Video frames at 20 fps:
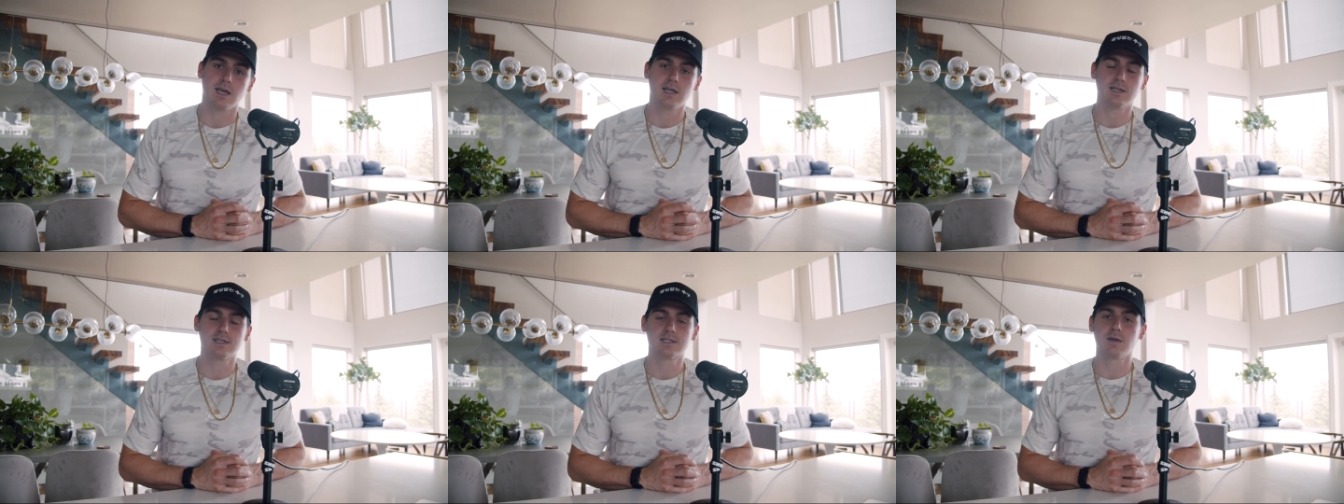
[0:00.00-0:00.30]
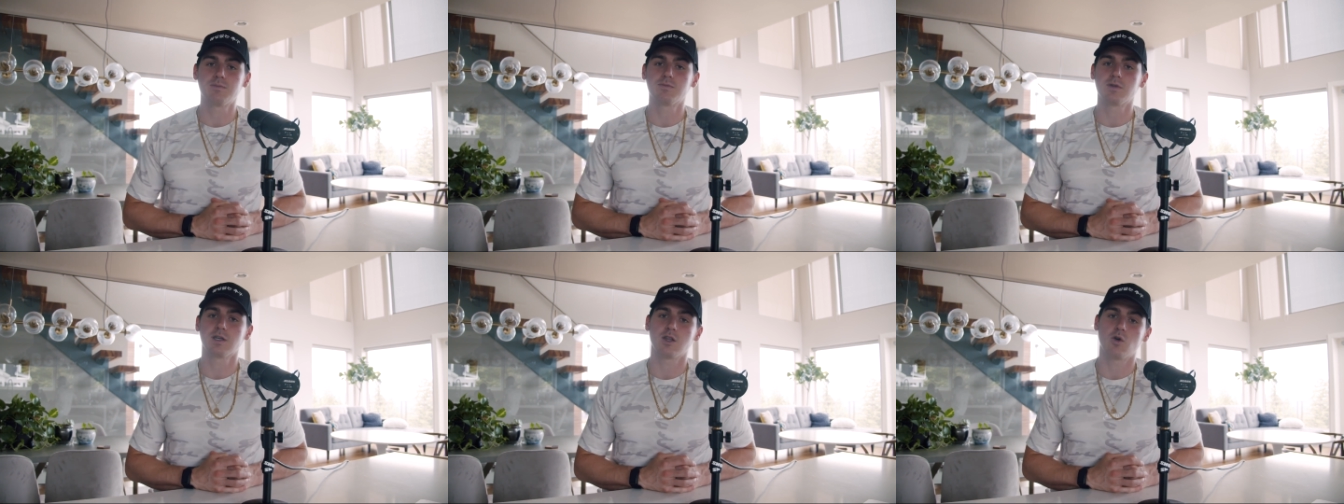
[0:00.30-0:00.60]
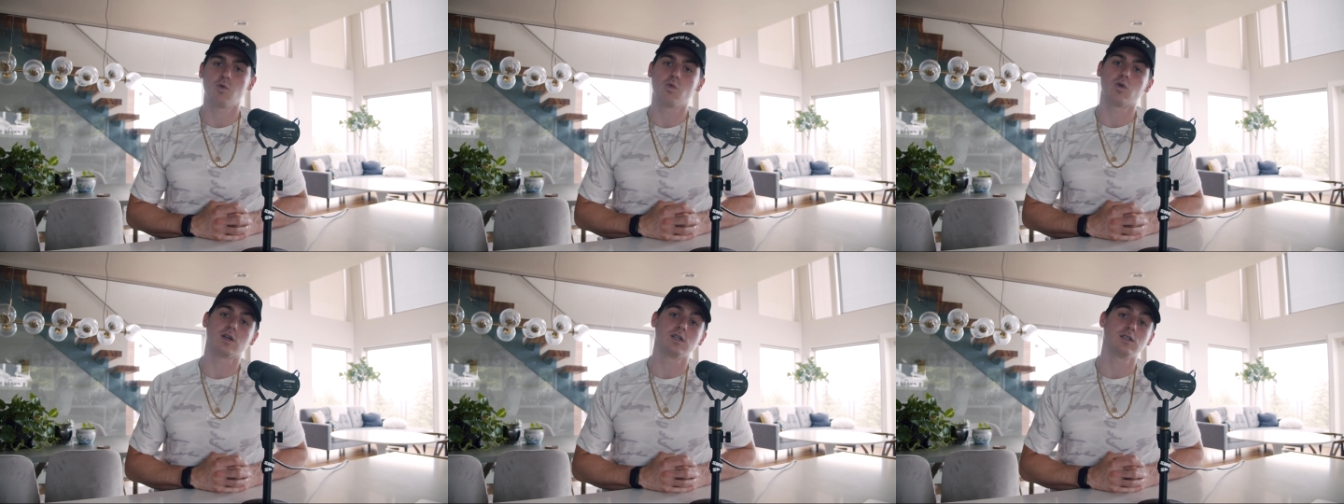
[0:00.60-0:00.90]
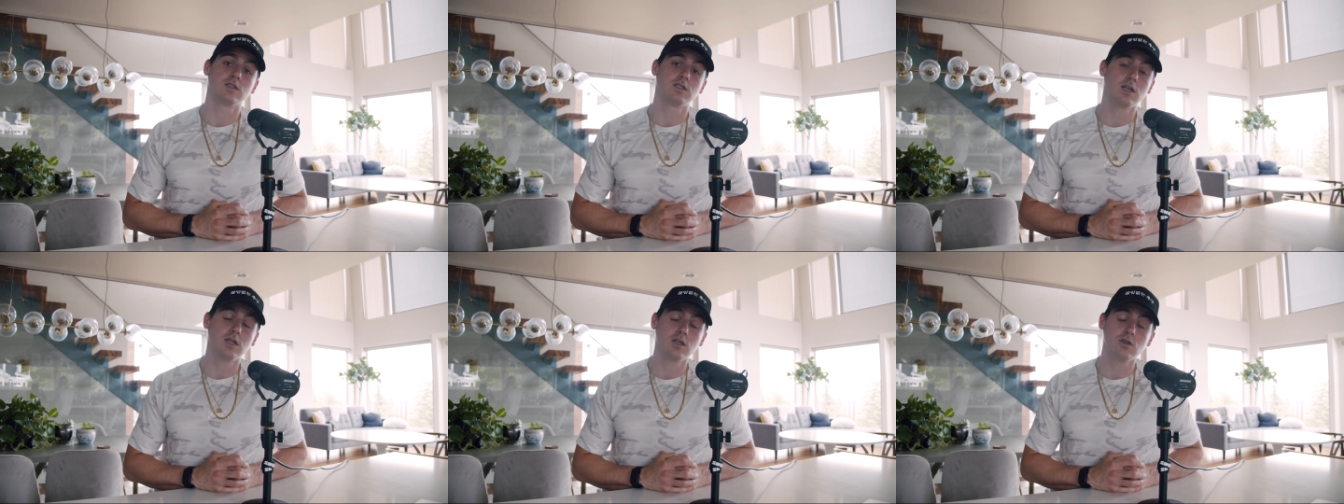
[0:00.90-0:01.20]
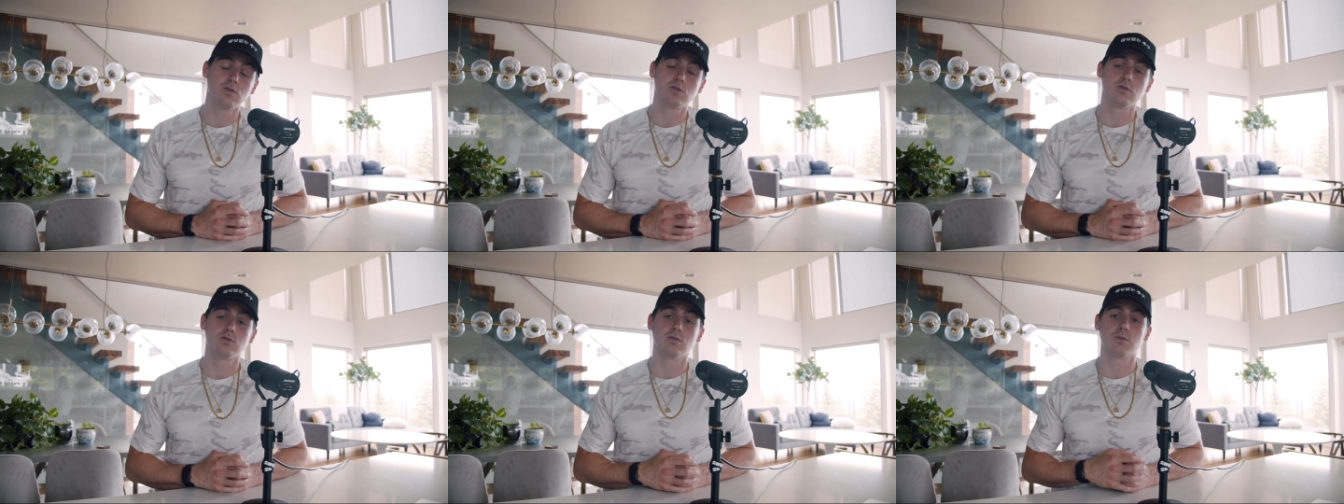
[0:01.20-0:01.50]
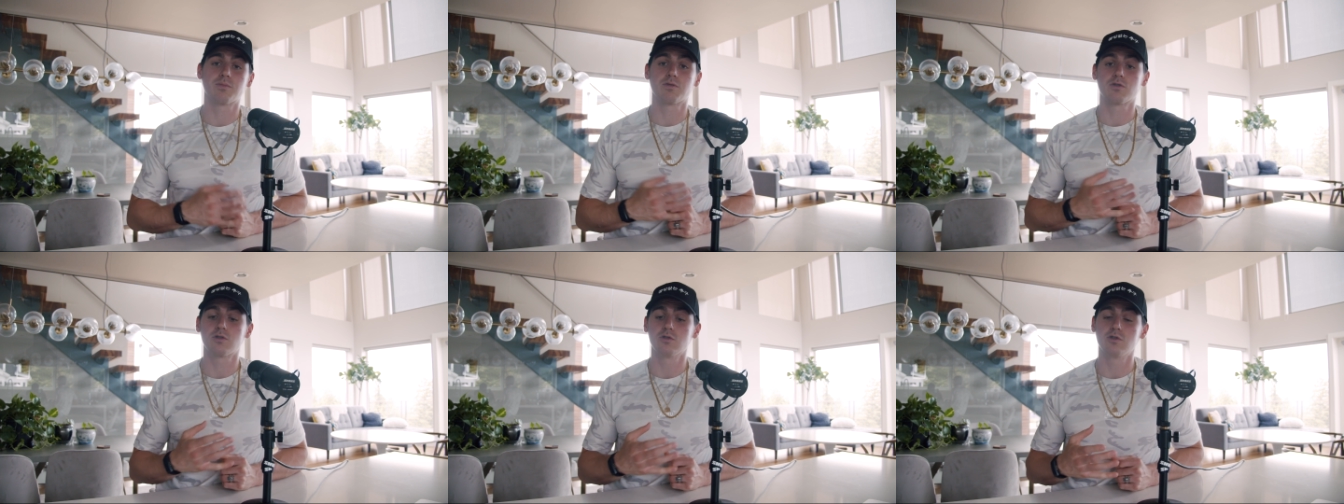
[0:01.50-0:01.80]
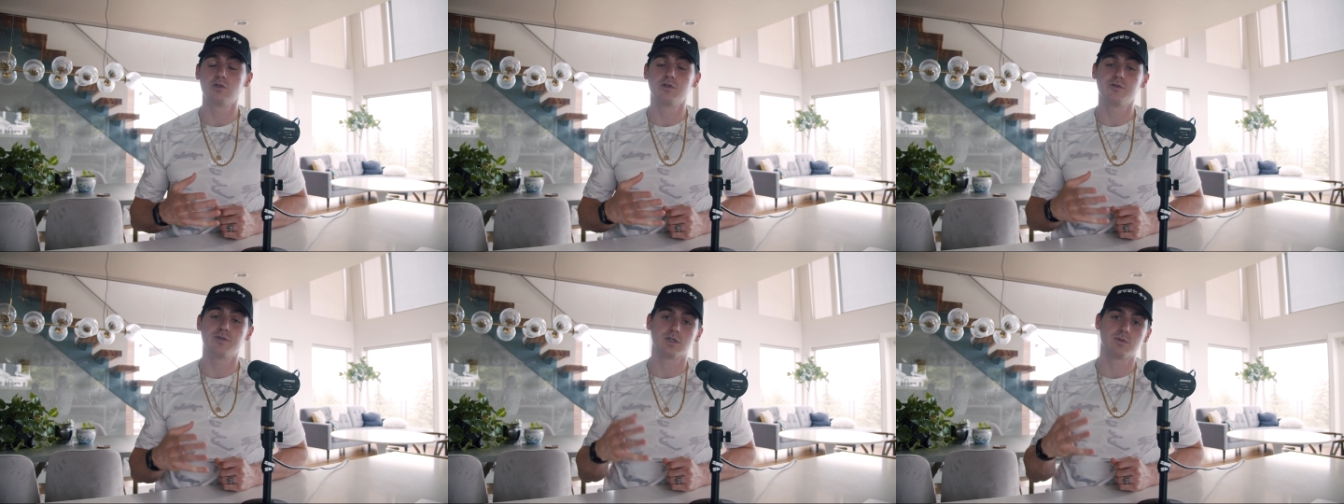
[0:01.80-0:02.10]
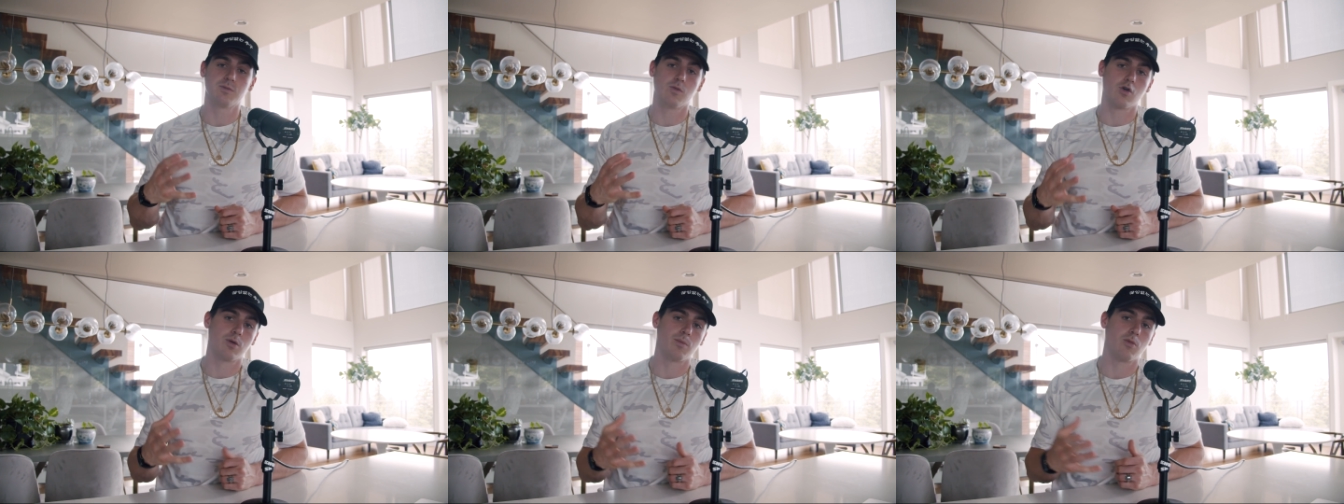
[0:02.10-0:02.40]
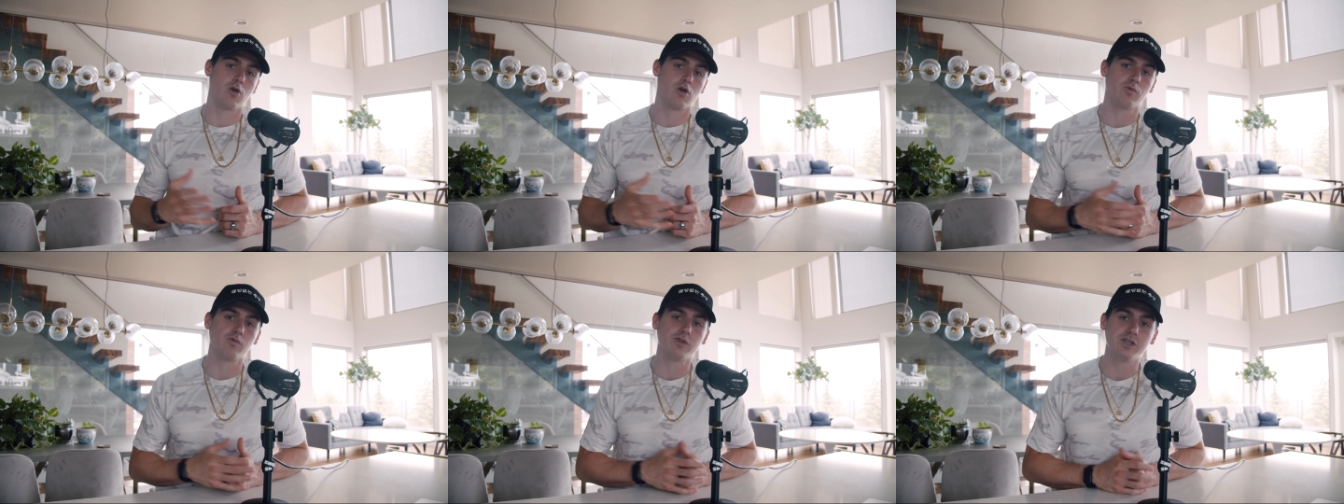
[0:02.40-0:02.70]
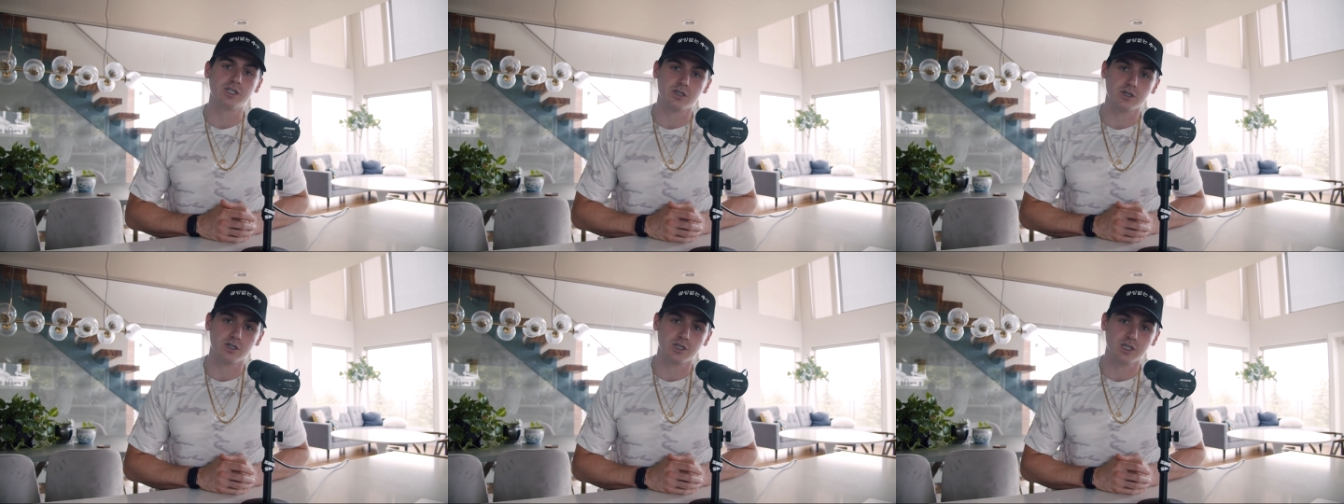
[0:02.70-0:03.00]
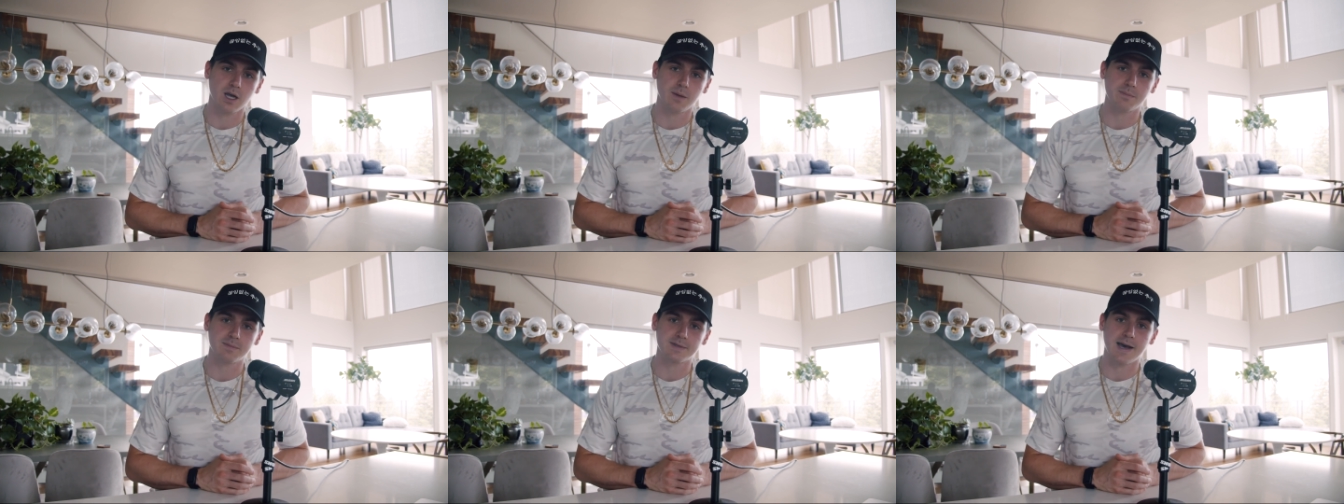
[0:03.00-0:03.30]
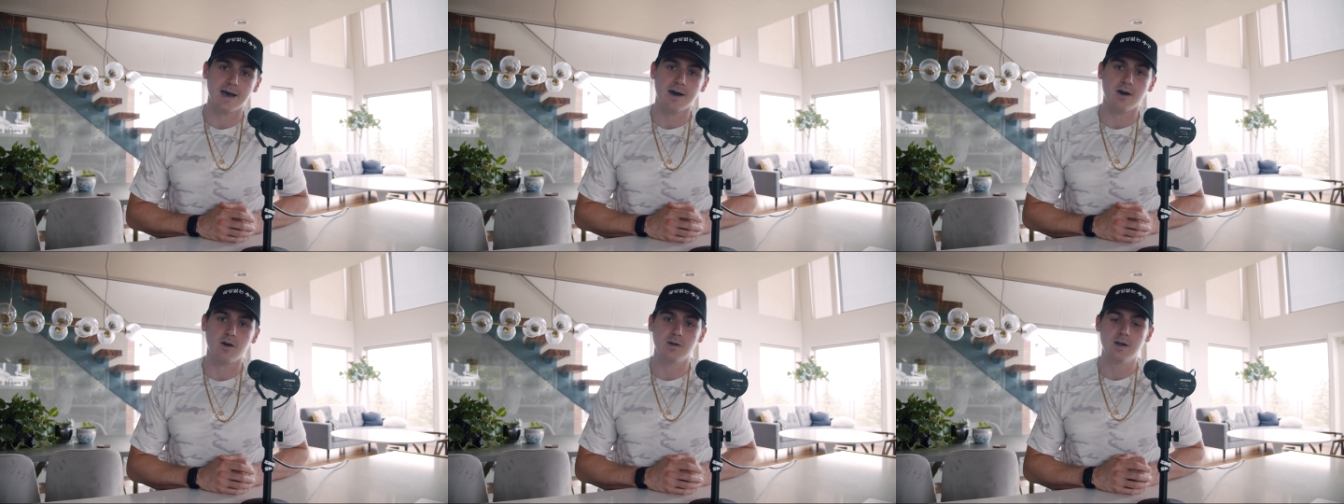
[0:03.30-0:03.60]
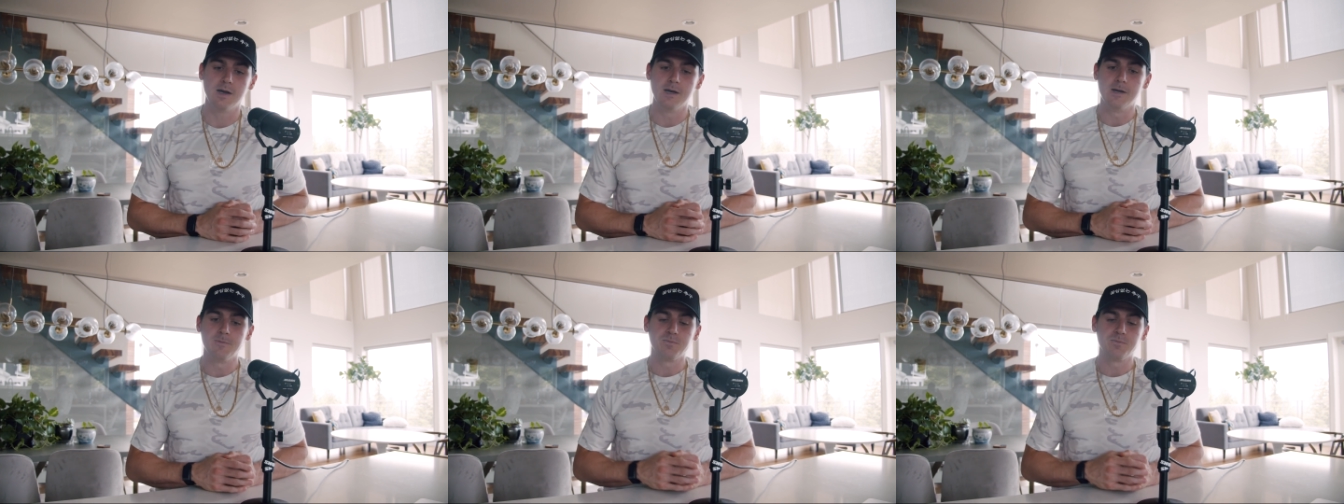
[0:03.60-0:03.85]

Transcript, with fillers: It's something that will continue to improve as more and more research comes out.